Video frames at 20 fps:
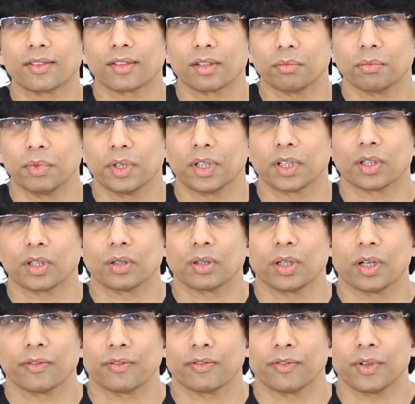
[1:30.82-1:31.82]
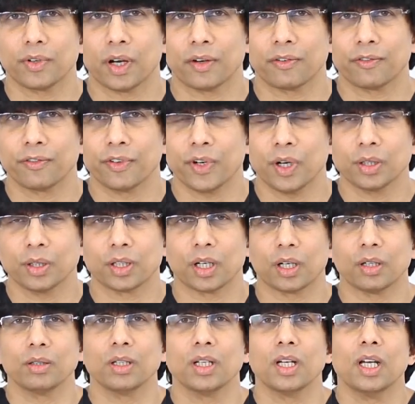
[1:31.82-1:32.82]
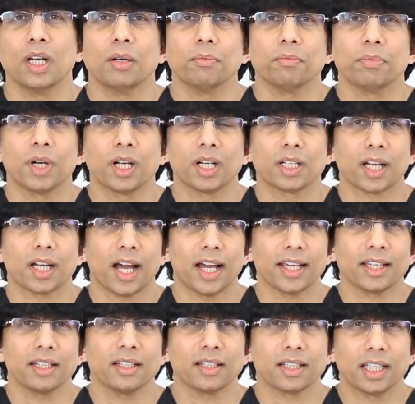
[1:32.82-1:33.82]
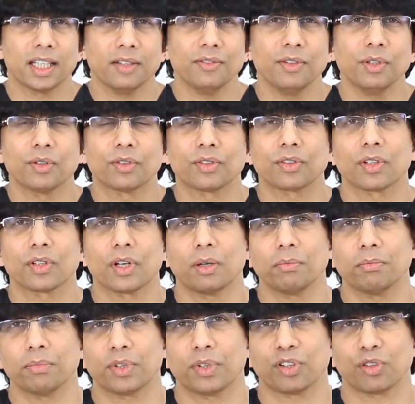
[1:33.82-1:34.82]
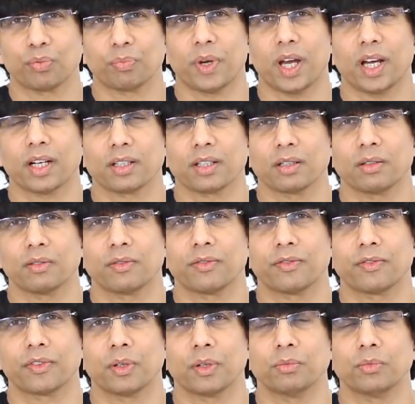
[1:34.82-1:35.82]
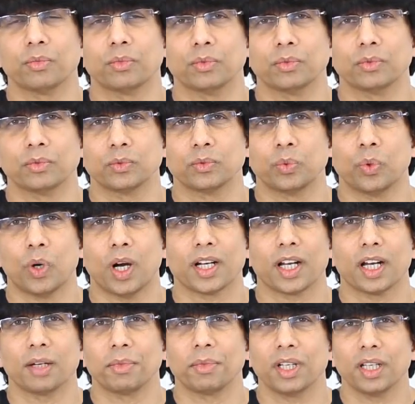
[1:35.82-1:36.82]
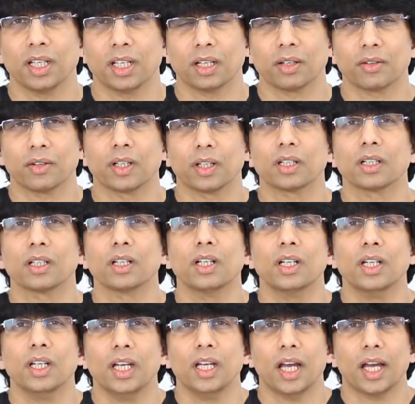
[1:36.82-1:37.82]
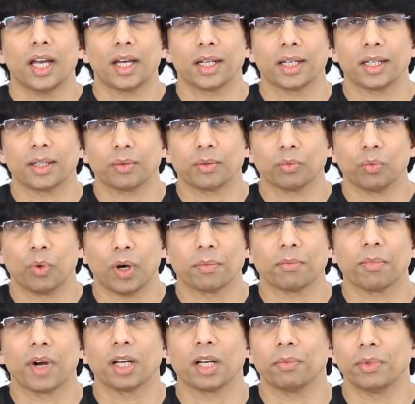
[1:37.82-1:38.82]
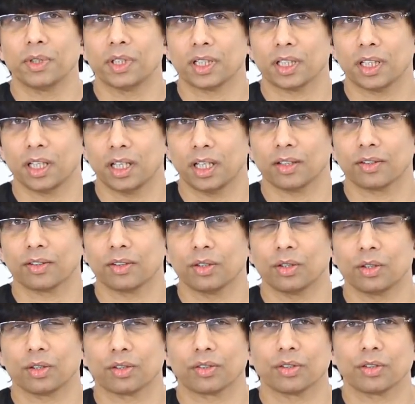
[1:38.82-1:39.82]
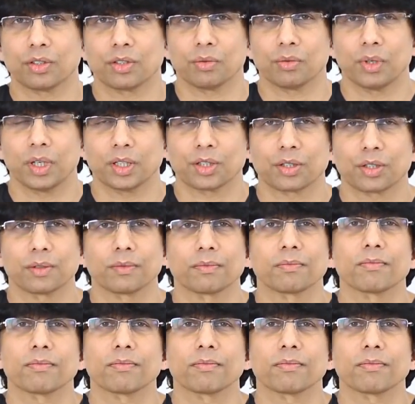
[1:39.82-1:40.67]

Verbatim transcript: submit a, a, a photo, but I can give you some perspective from what I'm hearing and what might be the case in your situation.